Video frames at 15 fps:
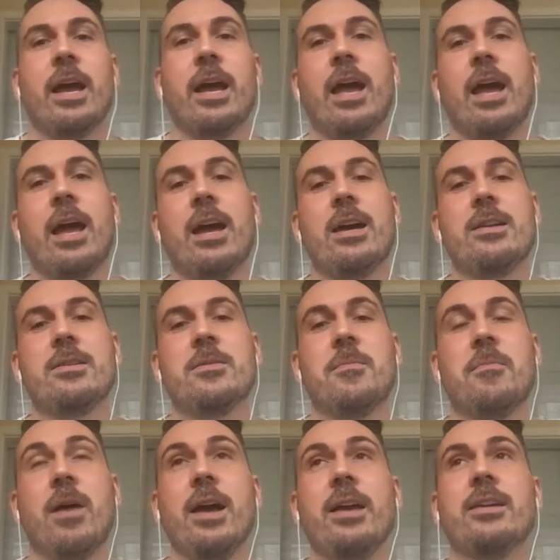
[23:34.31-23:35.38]
And
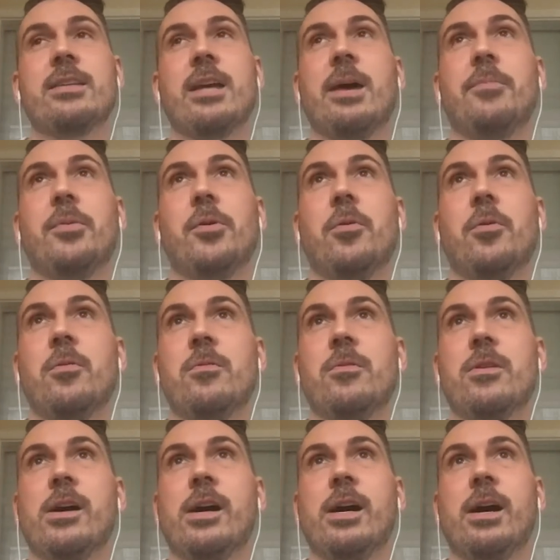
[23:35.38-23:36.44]
my example
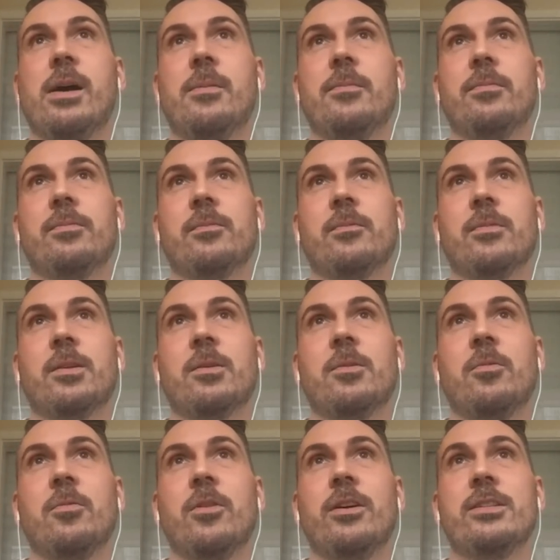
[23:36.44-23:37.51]
um,
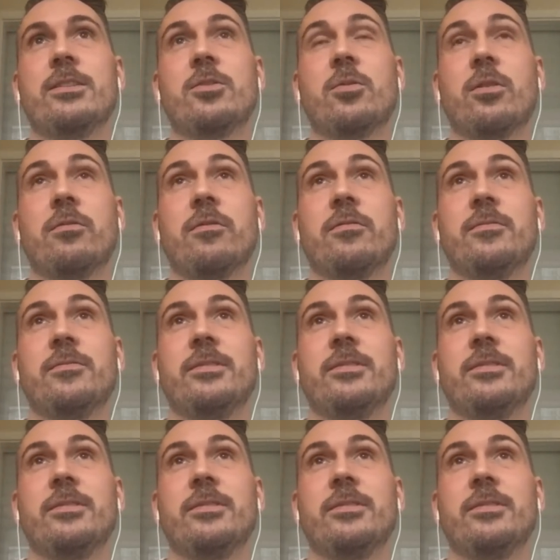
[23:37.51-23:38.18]
was sort of